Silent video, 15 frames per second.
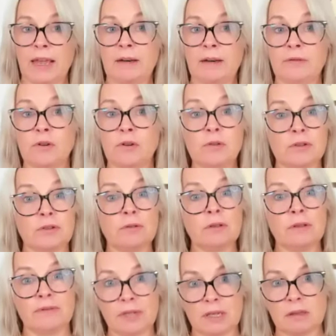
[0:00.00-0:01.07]
And of course,
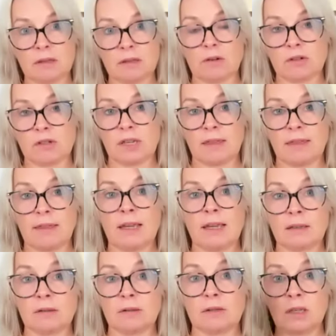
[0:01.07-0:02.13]
all of these toxic
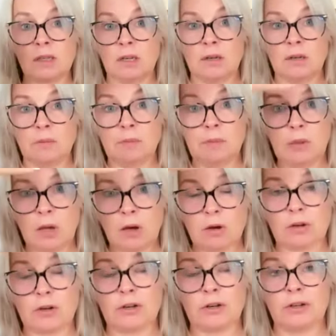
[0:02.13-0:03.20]
things
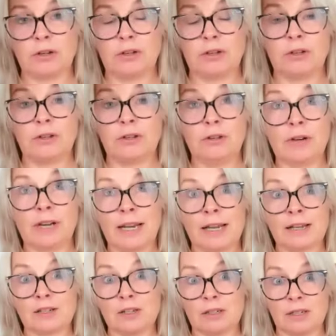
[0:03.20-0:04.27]
block your
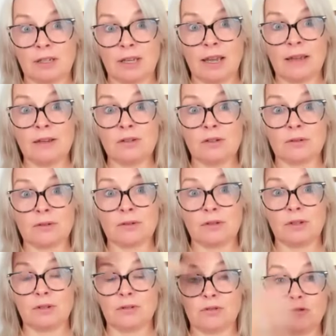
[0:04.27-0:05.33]
connection to the angels,
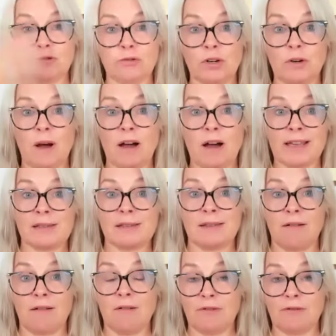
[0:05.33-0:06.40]
to your true higher
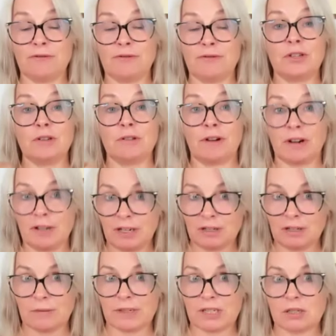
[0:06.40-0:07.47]
self, to your own
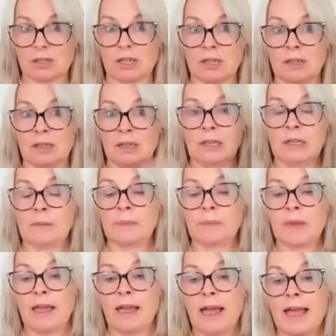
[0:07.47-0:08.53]
intuition.
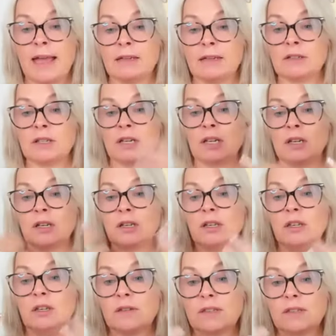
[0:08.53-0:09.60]
And
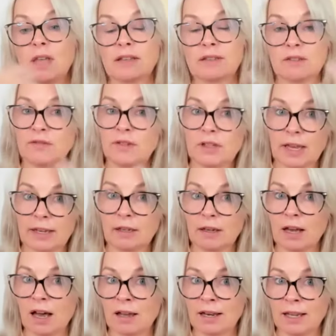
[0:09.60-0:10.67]
you start to feel like
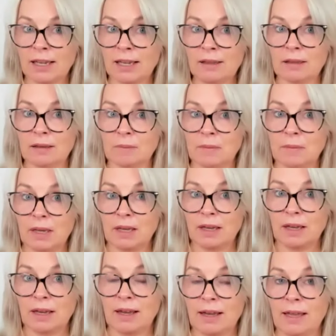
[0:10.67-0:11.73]
you can't hear them.
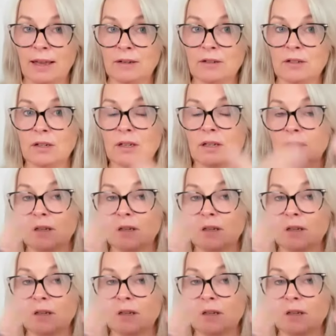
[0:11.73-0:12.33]
And